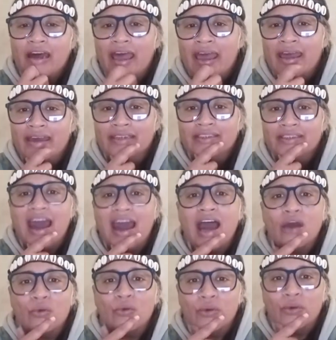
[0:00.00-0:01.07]
and
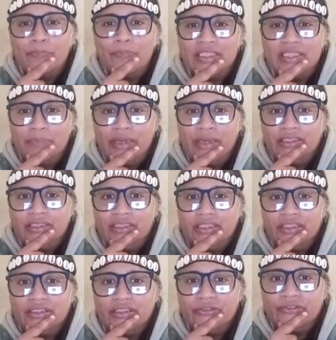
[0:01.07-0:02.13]
our
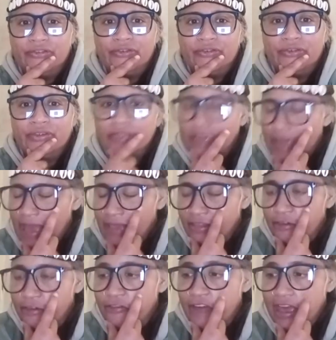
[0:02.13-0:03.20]
perspective, and
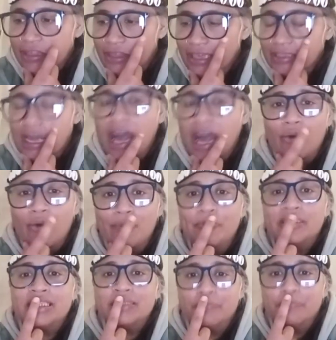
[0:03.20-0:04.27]
the fact that our
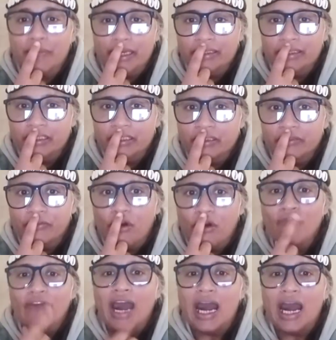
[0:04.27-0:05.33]
perspective
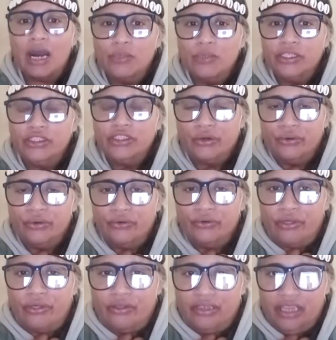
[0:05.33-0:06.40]
of our
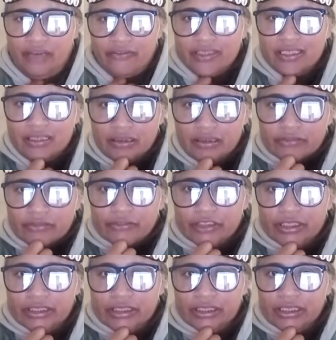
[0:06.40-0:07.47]
truth never
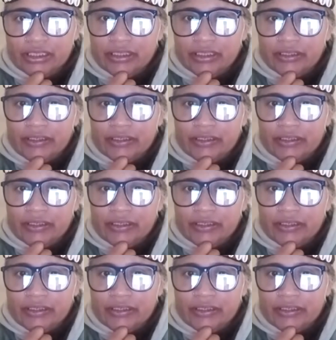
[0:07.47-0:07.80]
surfaced.